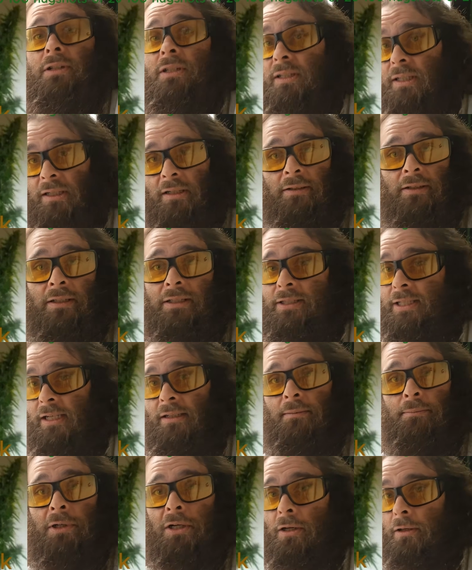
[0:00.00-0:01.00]
clear that
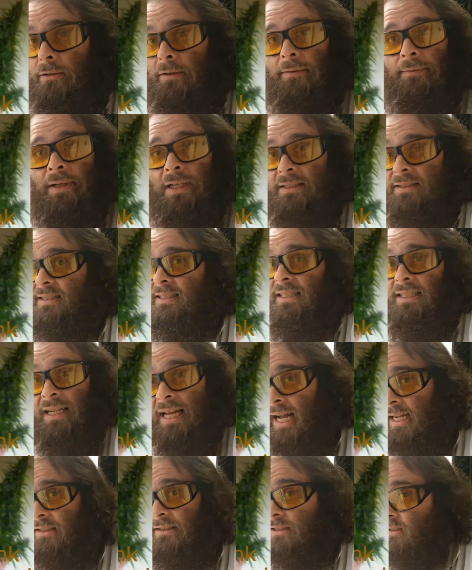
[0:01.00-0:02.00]
Jacob Cultivates did
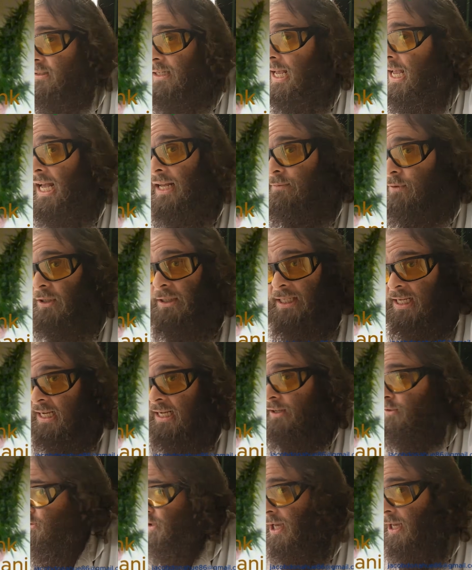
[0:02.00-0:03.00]
not just
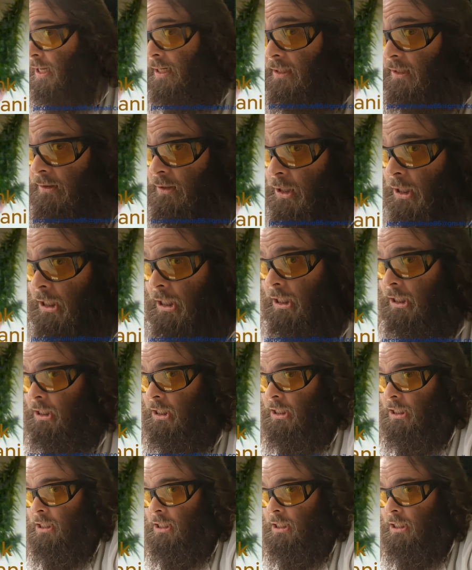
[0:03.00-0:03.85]
advertise anything.